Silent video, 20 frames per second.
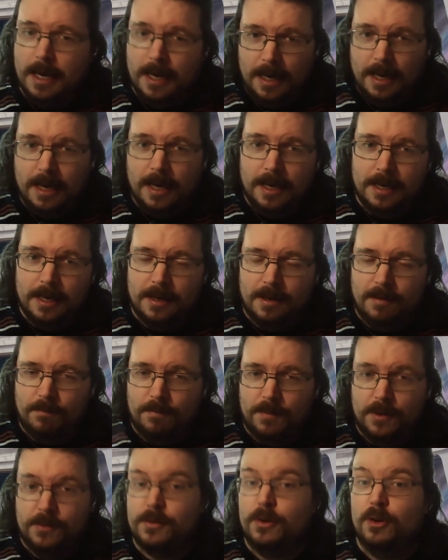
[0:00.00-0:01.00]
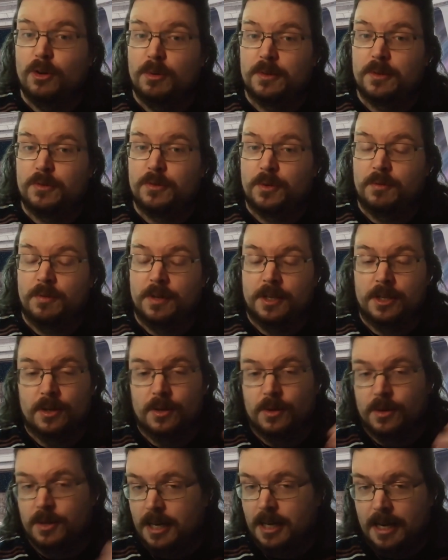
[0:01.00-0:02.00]
this is going to be a fun
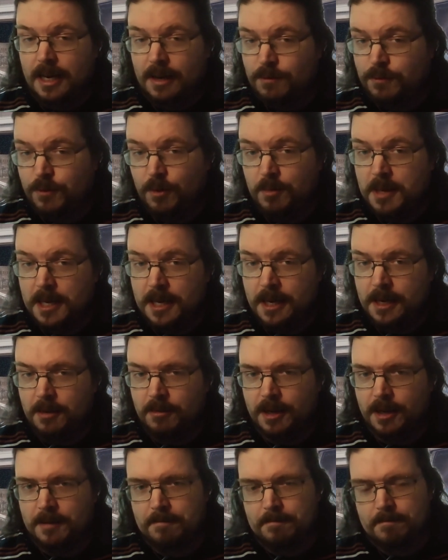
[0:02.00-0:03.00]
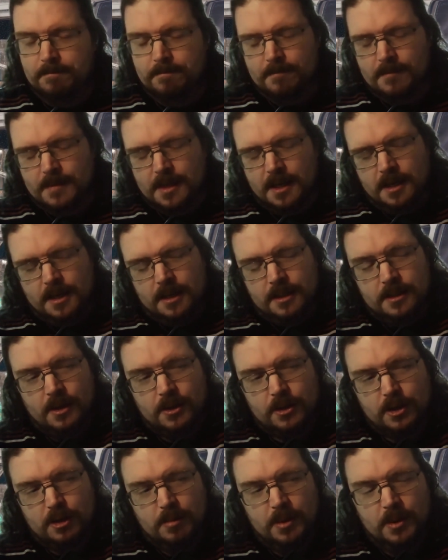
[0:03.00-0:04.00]
video for me anyway,
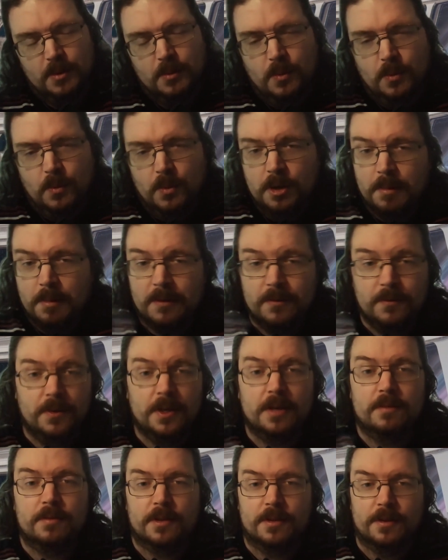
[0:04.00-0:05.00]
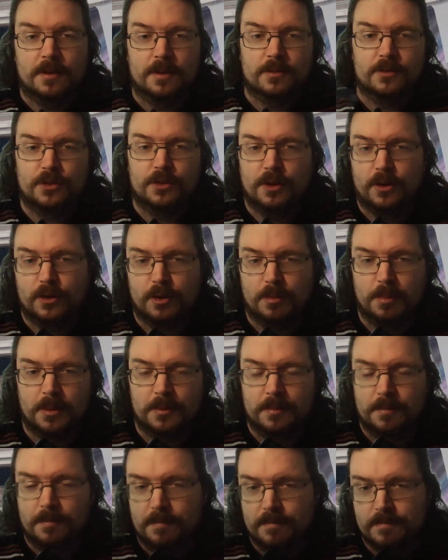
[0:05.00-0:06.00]
talking about one of my favorite things to talk
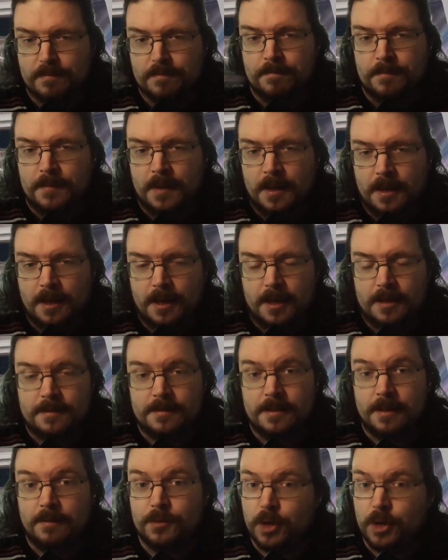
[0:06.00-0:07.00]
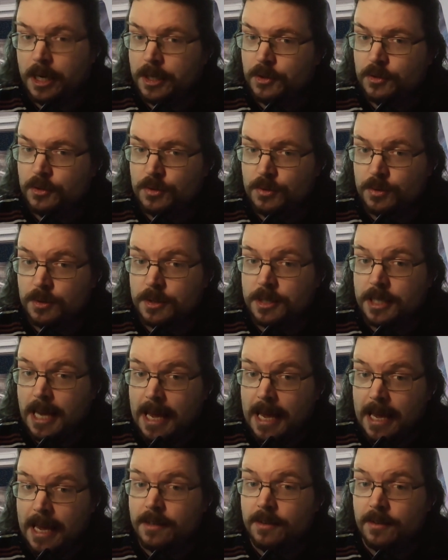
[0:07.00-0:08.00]
about, self-tracking tools
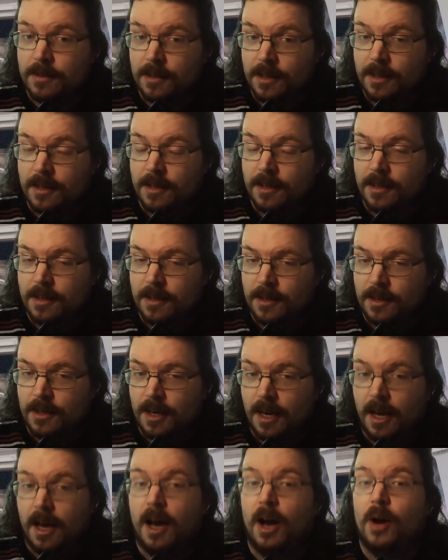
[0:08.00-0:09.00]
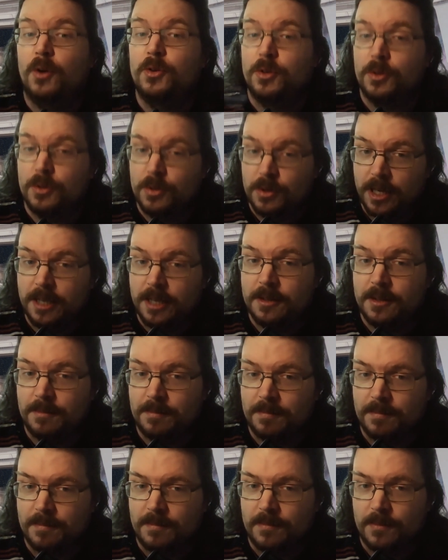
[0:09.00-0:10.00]
and how to create
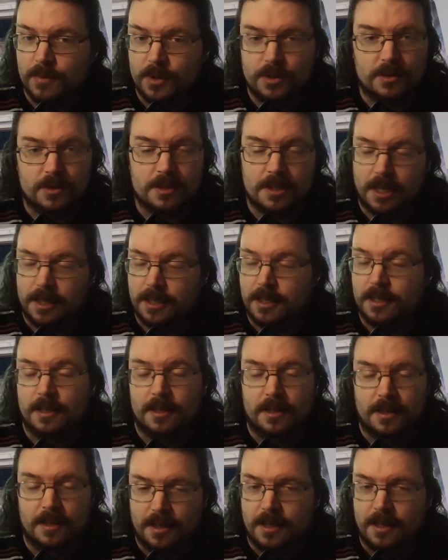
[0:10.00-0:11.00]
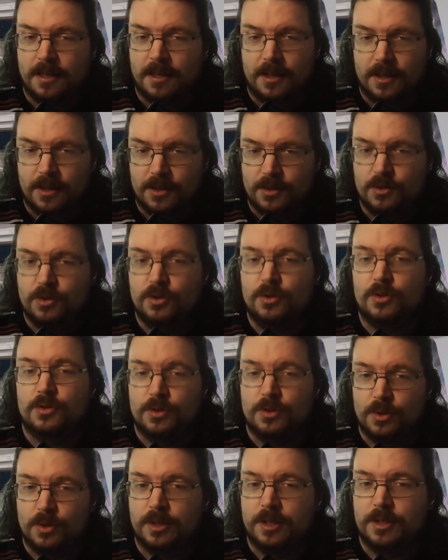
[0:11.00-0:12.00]
them, which is like just
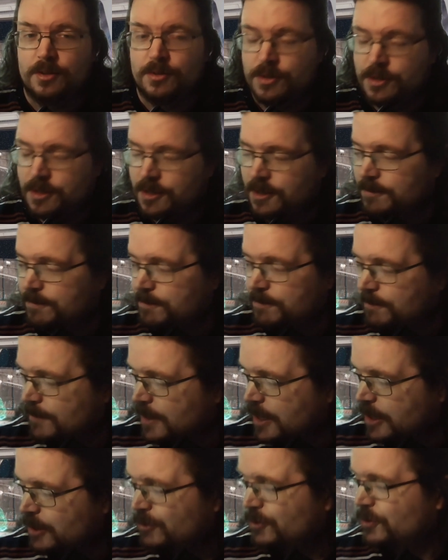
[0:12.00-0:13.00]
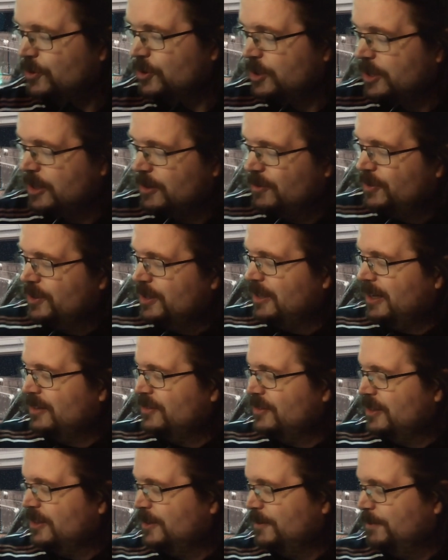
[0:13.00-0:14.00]
so interesting and fun and
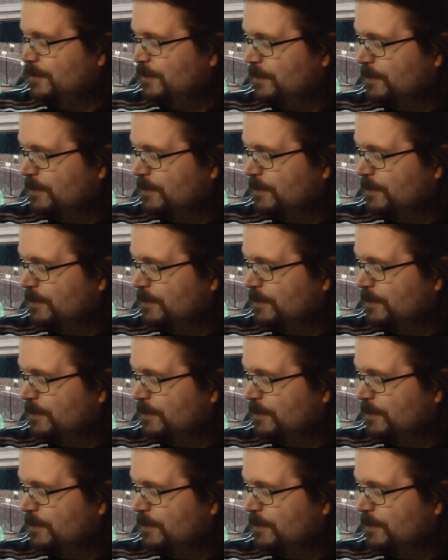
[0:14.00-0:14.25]
fantastic.